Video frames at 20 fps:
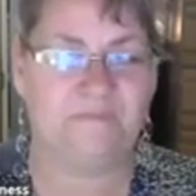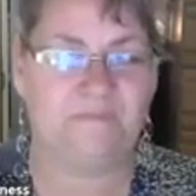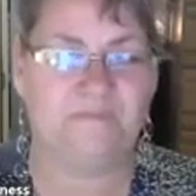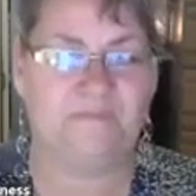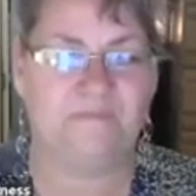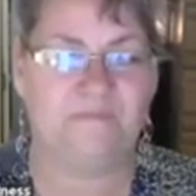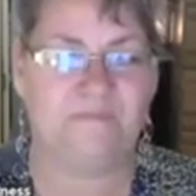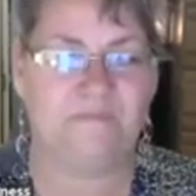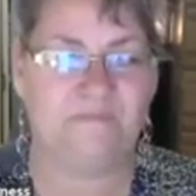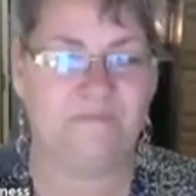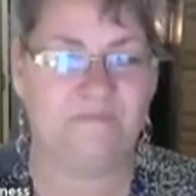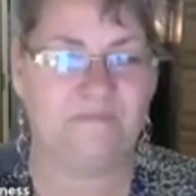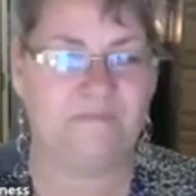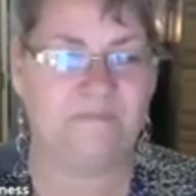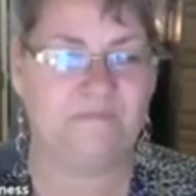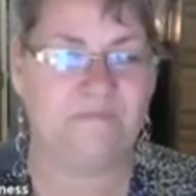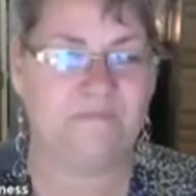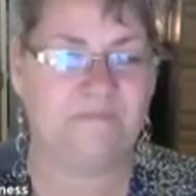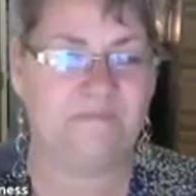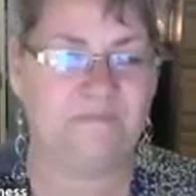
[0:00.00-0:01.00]

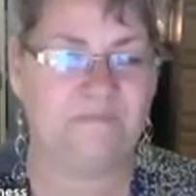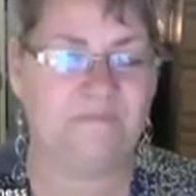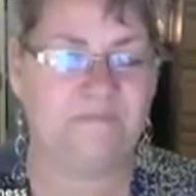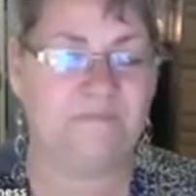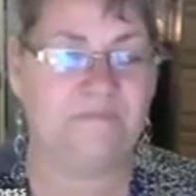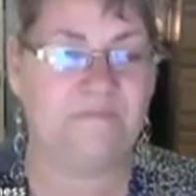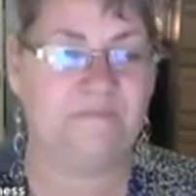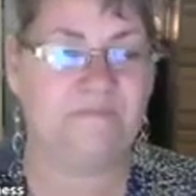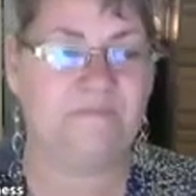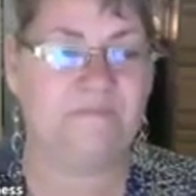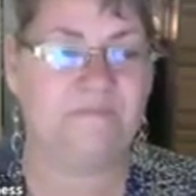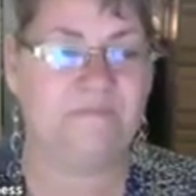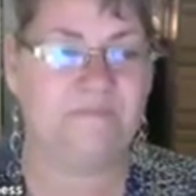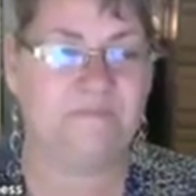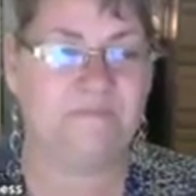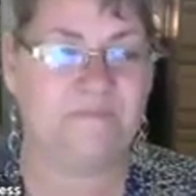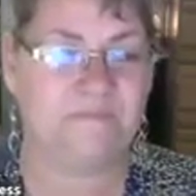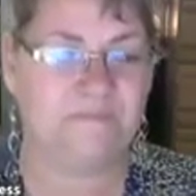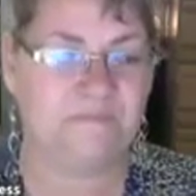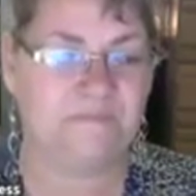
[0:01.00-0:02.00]

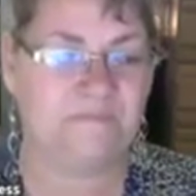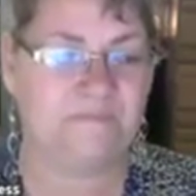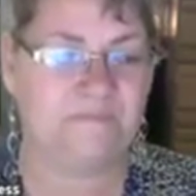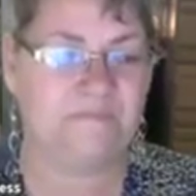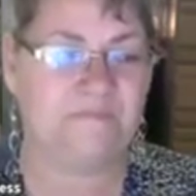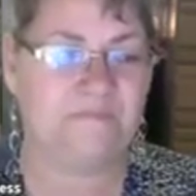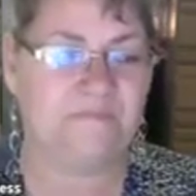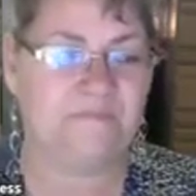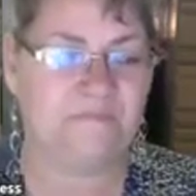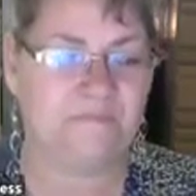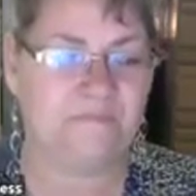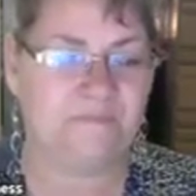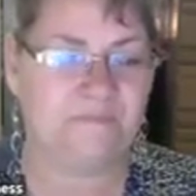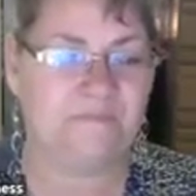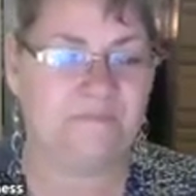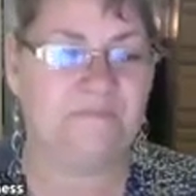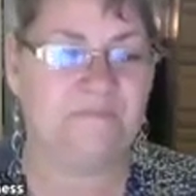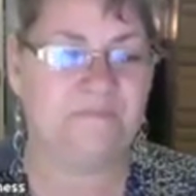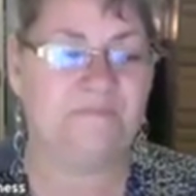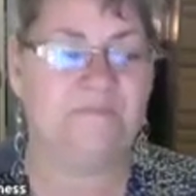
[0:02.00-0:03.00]

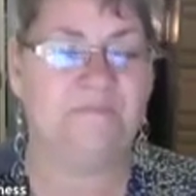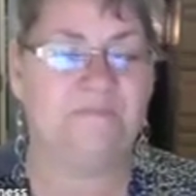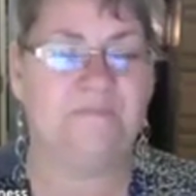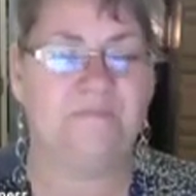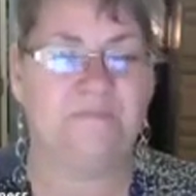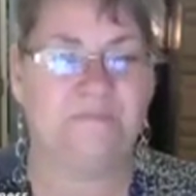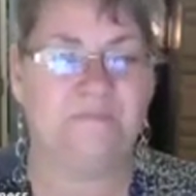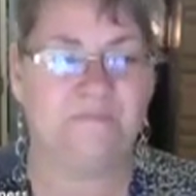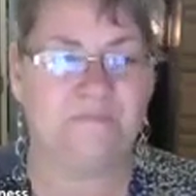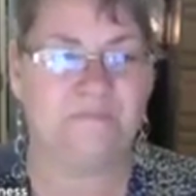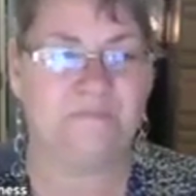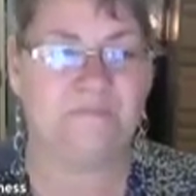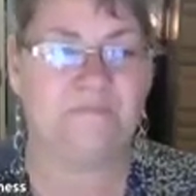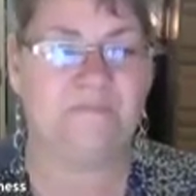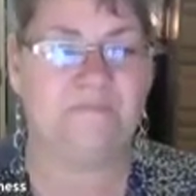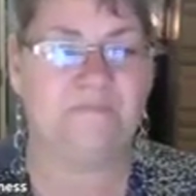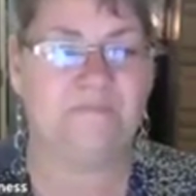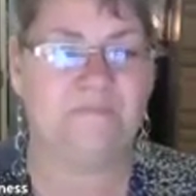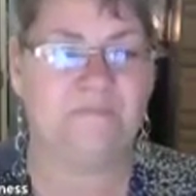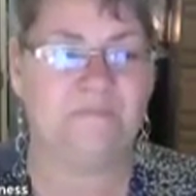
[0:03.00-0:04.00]
This person isn't speaking.